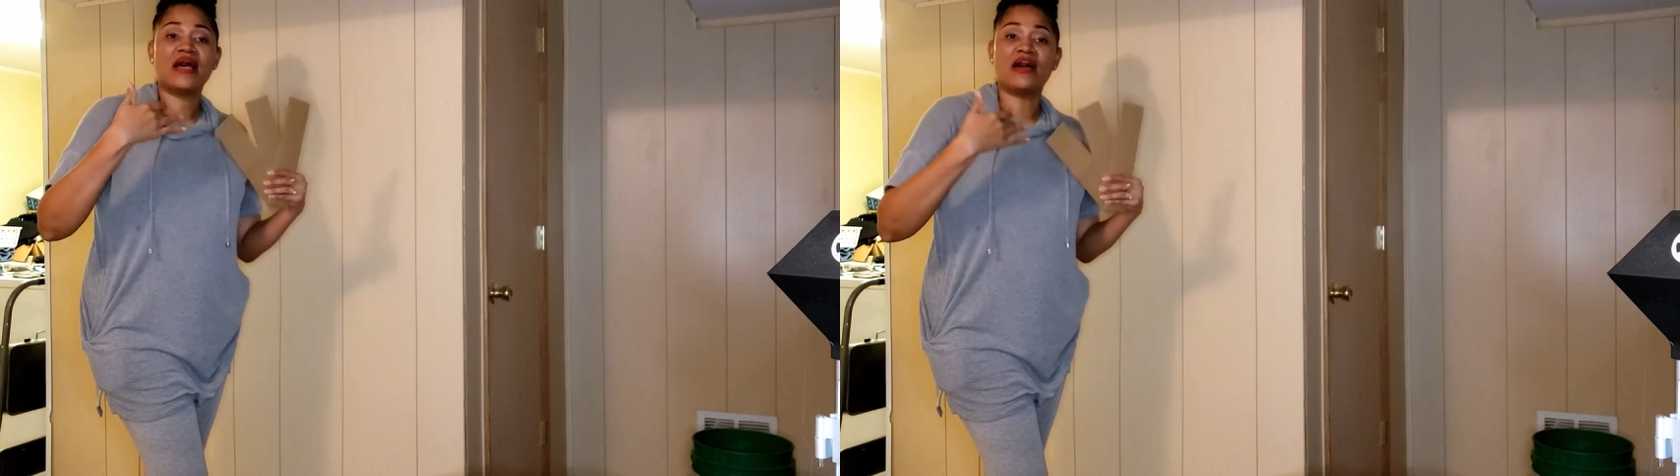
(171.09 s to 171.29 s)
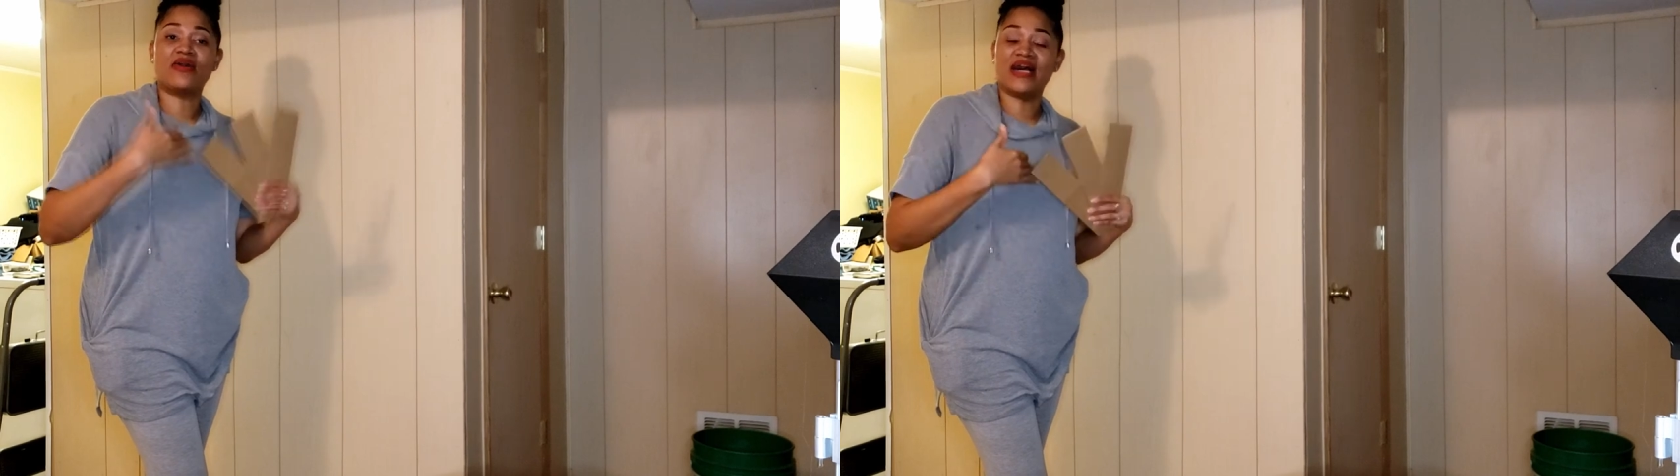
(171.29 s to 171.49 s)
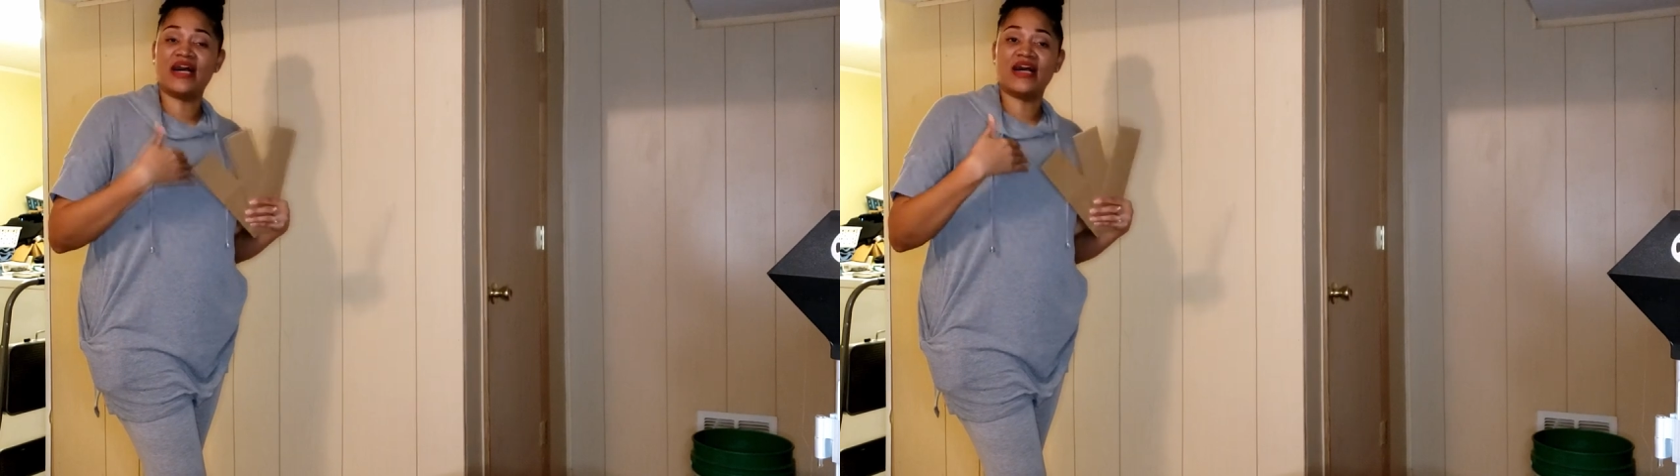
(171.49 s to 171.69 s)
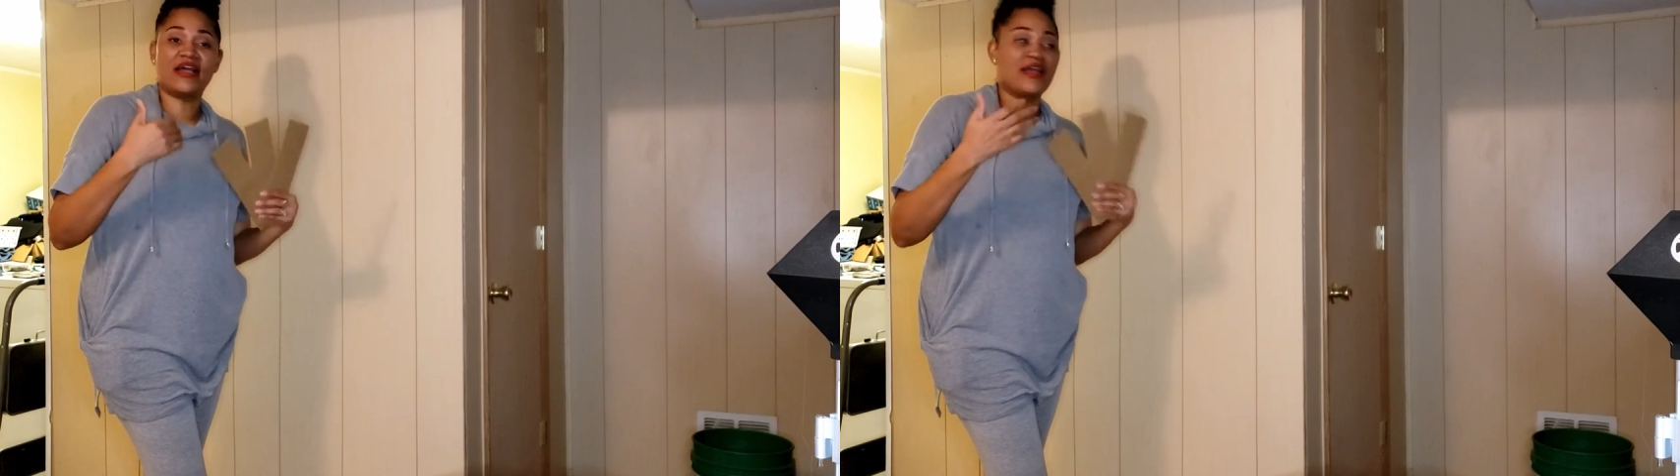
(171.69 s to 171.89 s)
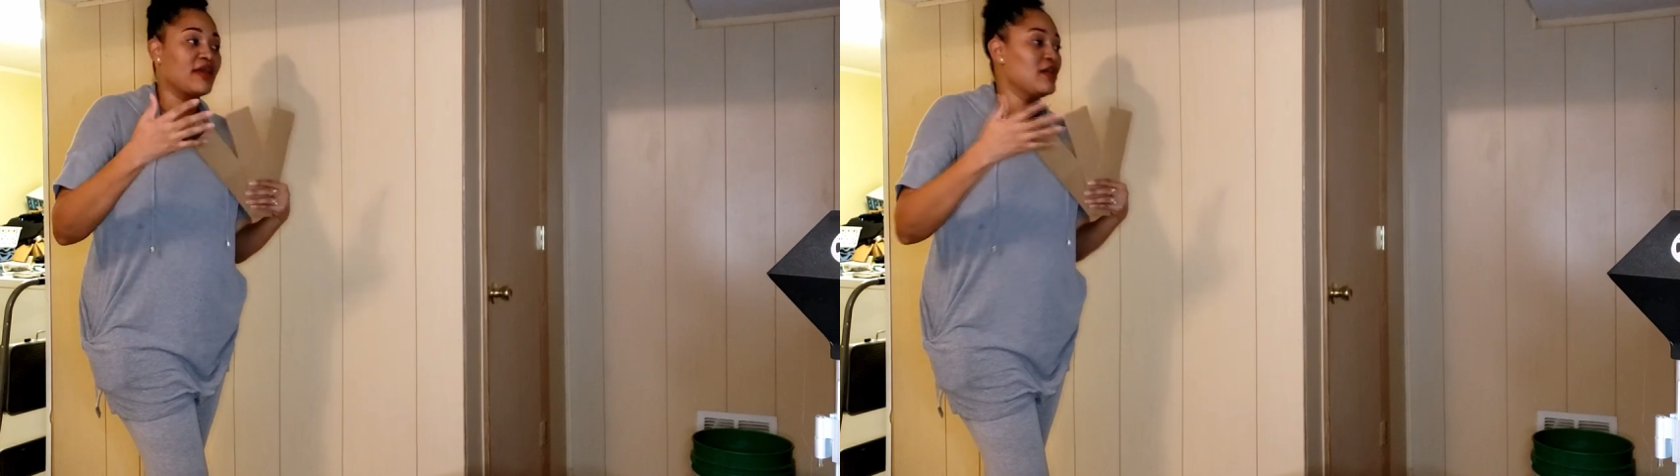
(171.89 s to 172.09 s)
how
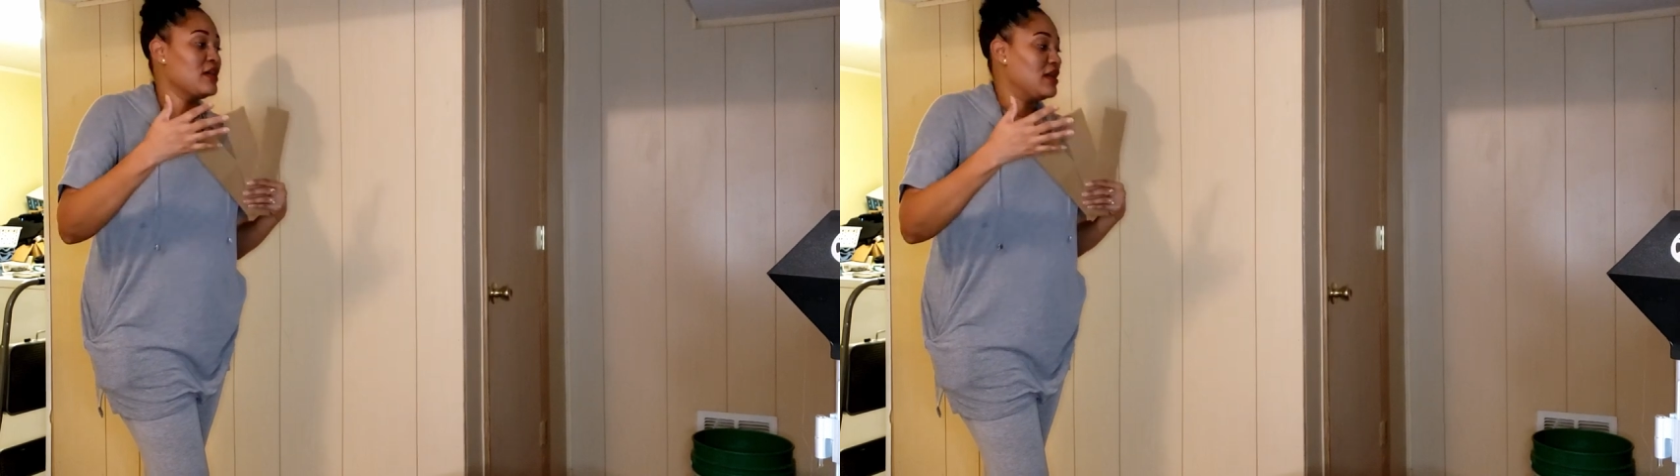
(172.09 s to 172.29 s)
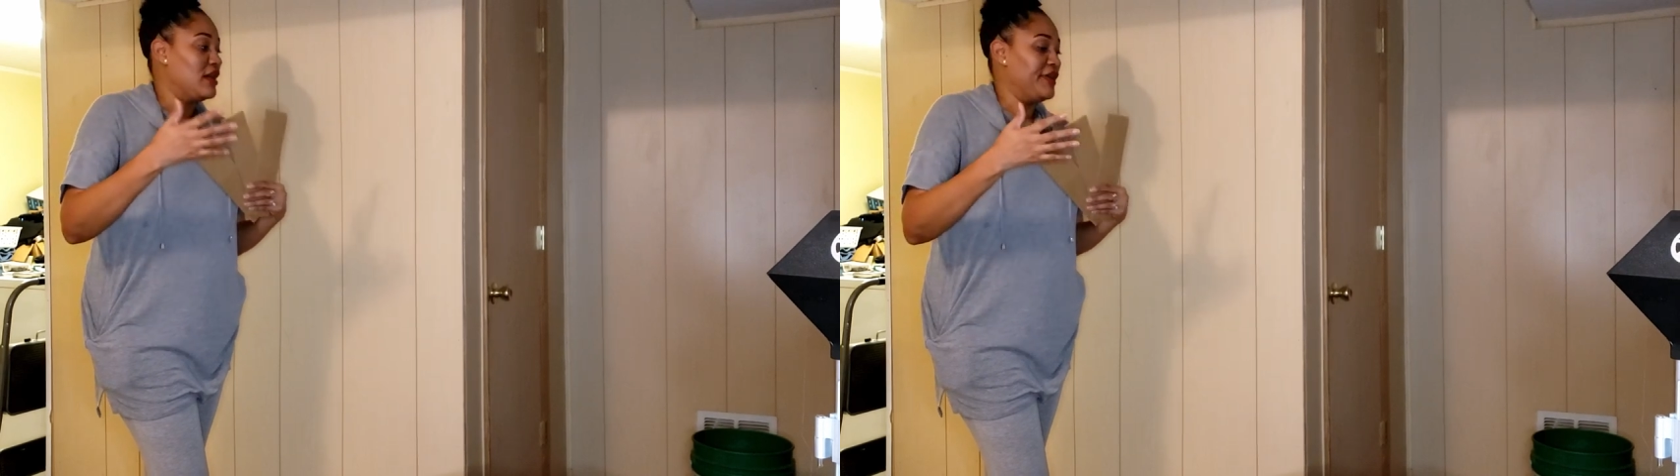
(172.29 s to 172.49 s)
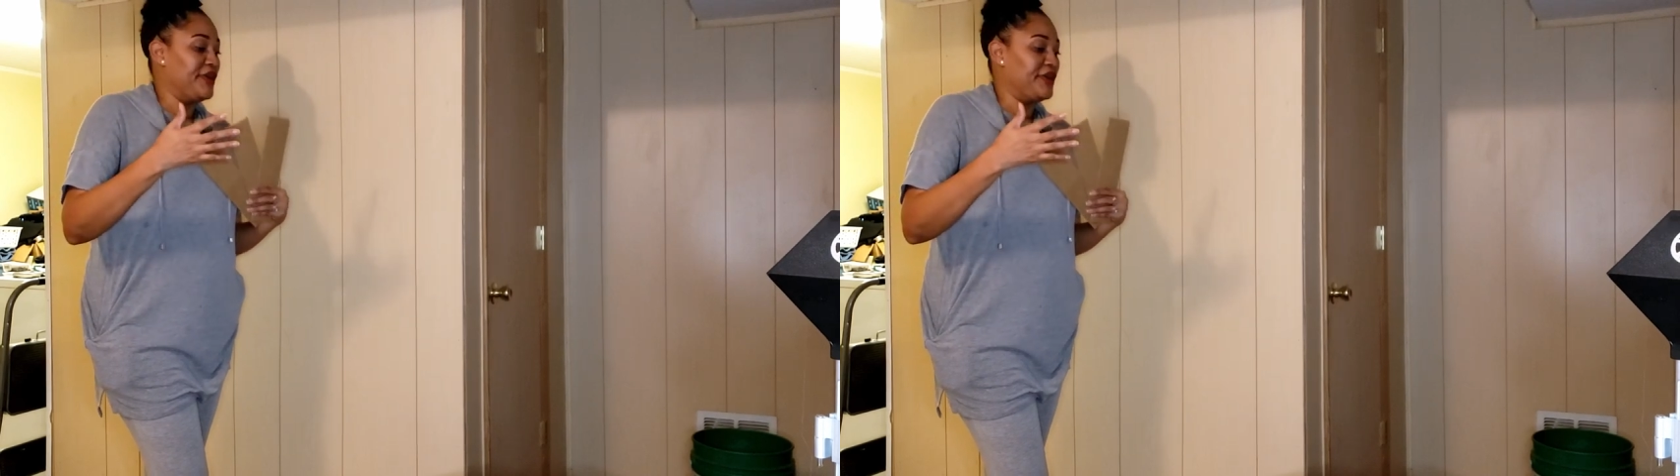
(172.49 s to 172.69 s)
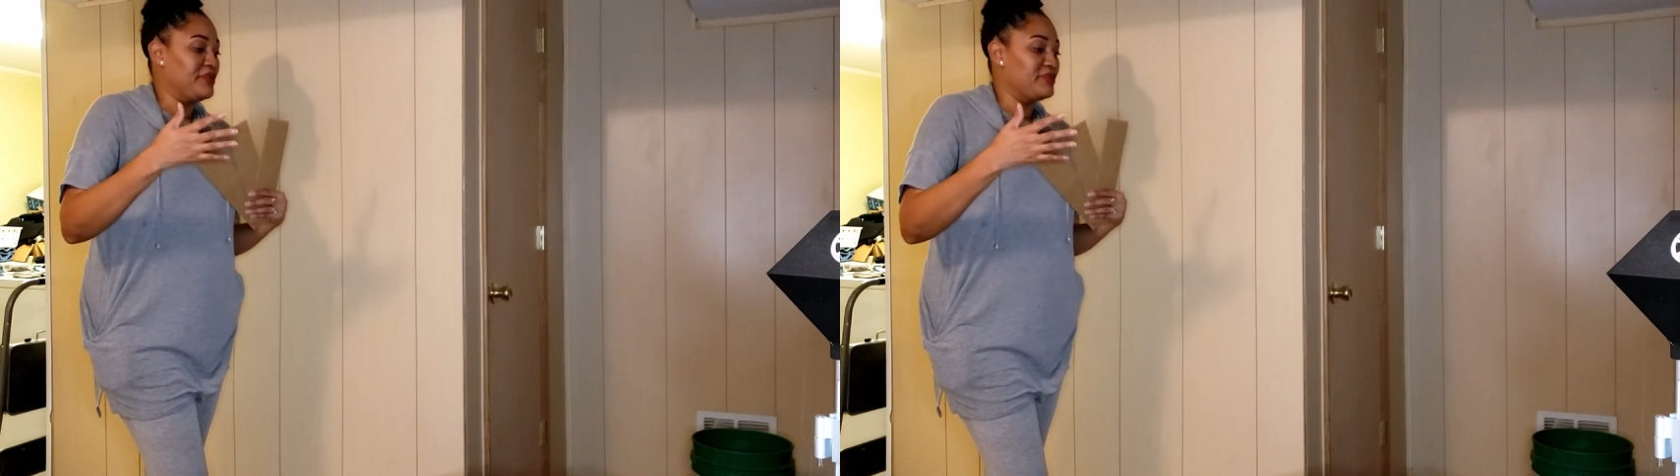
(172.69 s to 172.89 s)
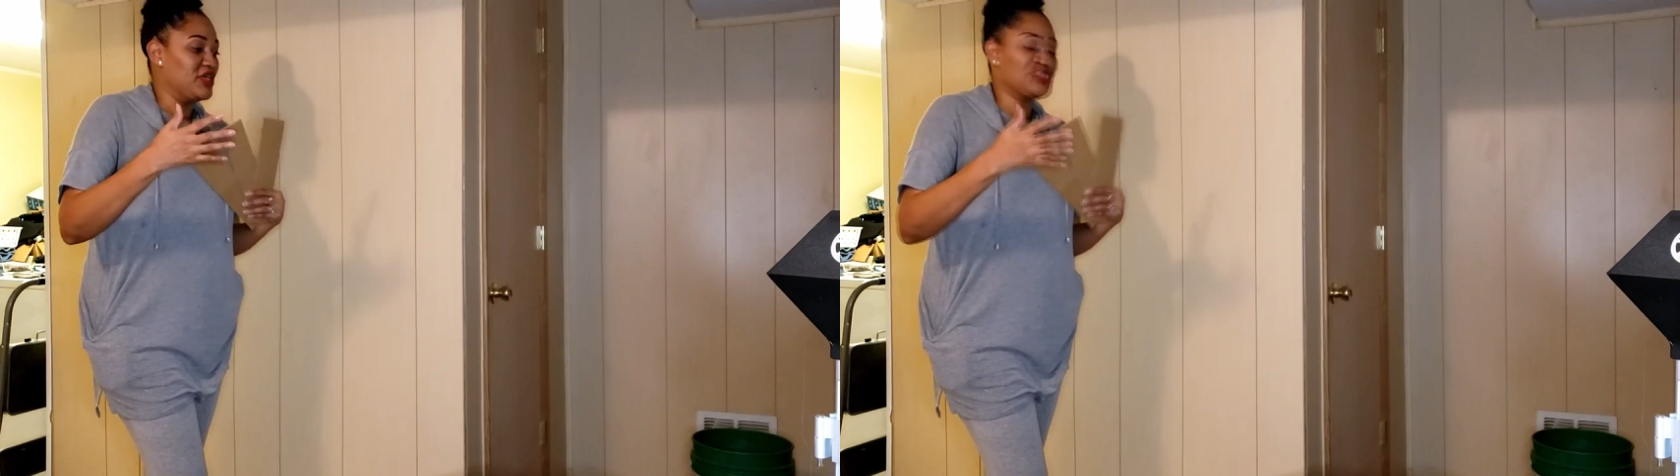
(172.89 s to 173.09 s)
I um,